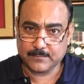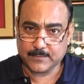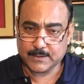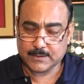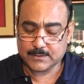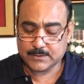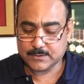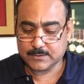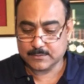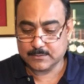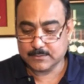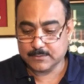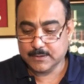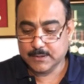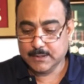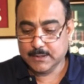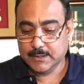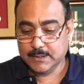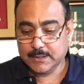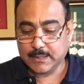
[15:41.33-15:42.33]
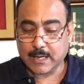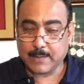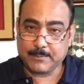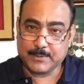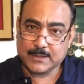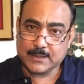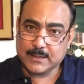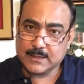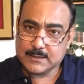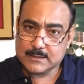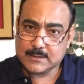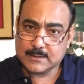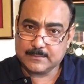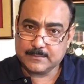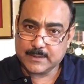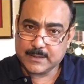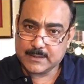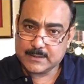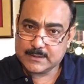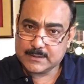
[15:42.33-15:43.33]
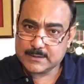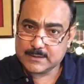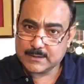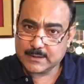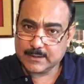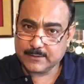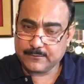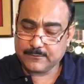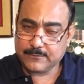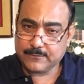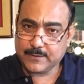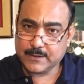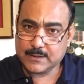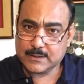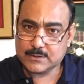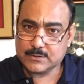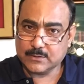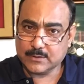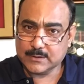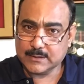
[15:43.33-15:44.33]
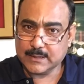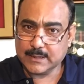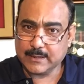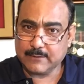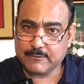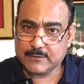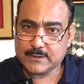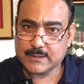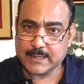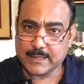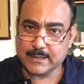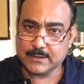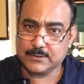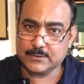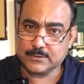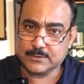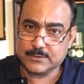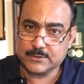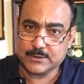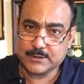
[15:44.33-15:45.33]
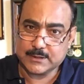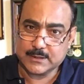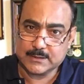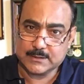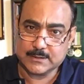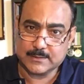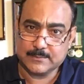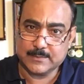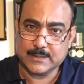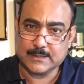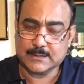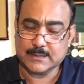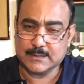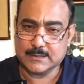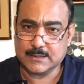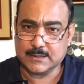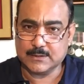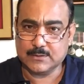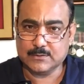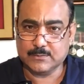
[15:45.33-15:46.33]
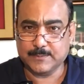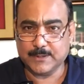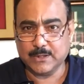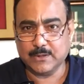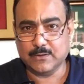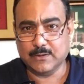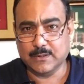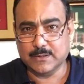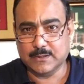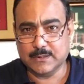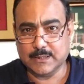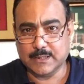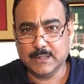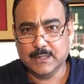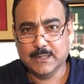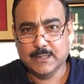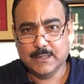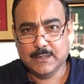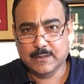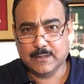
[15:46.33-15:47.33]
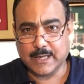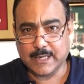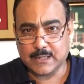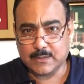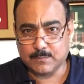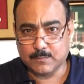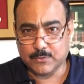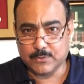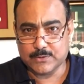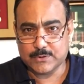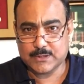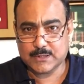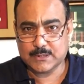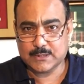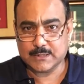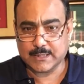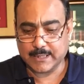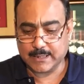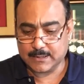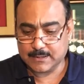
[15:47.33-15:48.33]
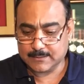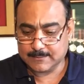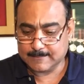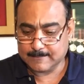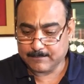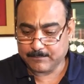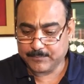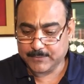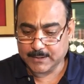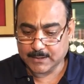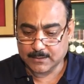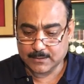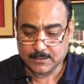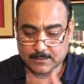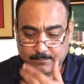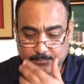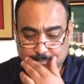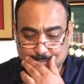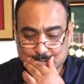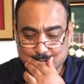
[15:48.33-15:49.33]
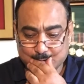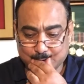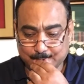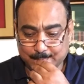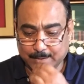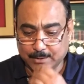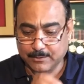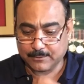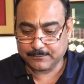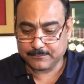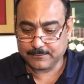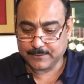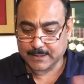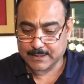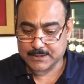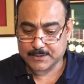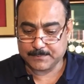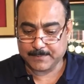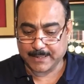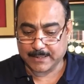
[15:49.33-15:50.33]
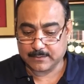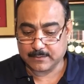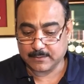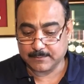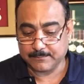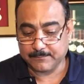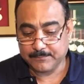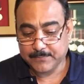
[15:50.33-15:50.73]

So capitalism is, if it is on the left side, so socialism is considered to be on the rightmost side uh, of a spectrum.